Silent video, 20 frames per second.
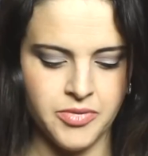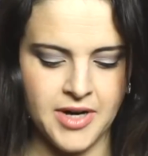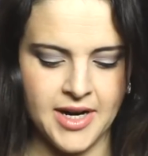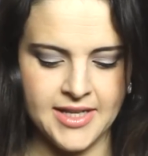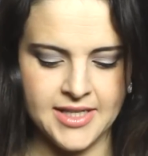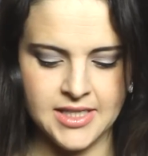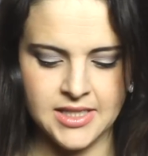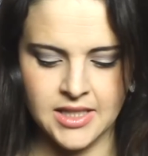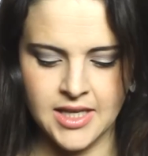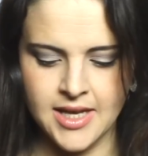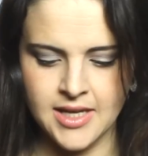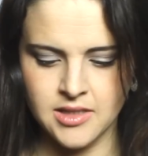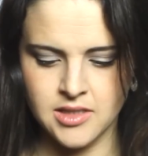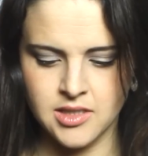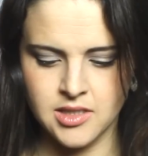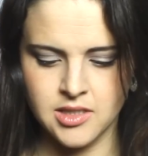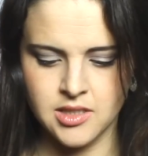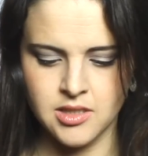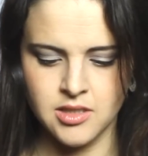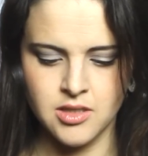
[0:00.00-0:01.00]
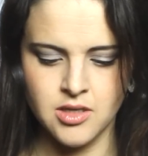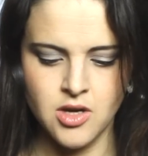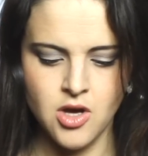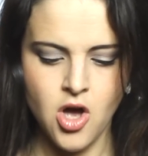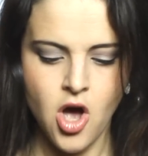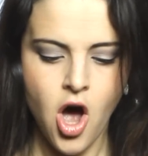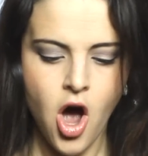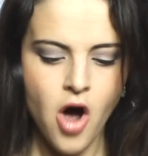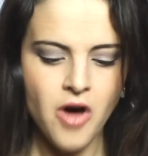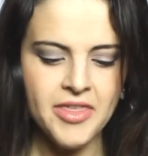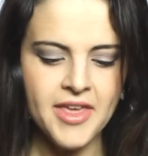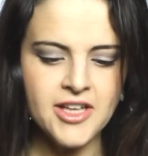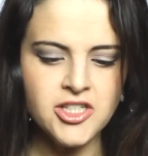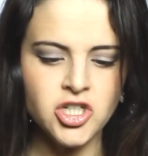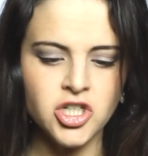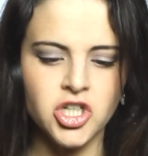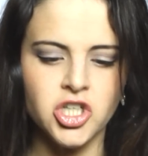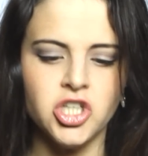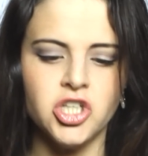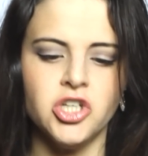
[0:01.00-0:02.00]
Bracelets. Oh, these
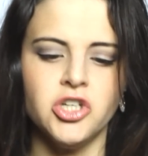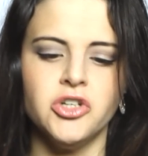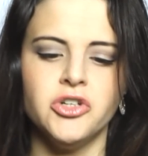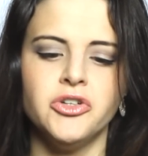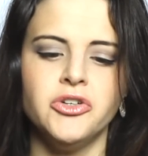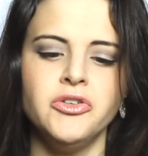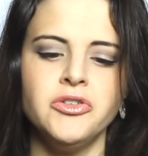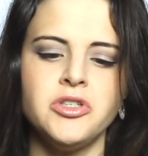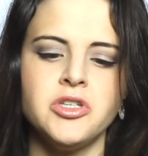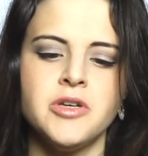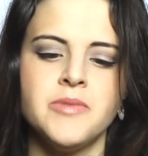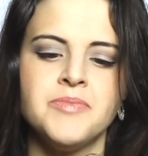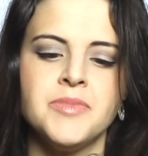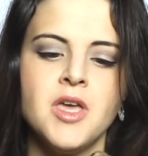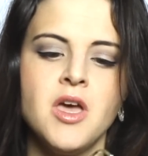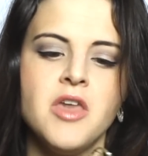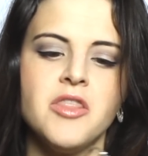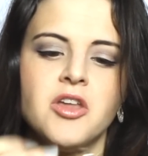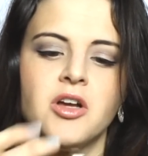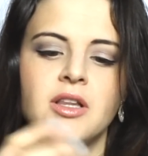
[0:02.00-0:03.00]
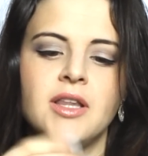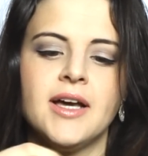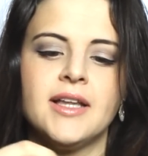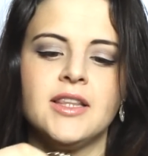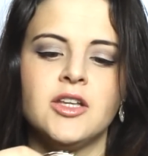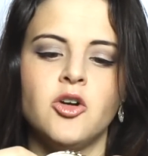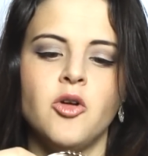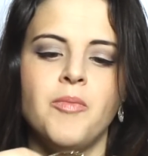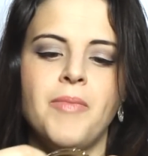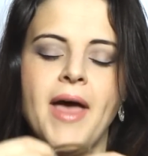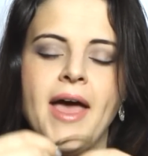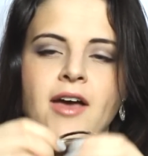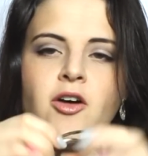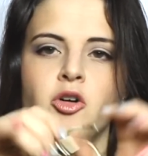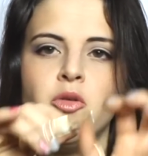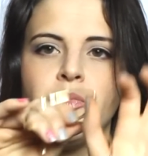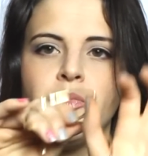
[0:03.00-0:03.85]
are cute. They're like little bangle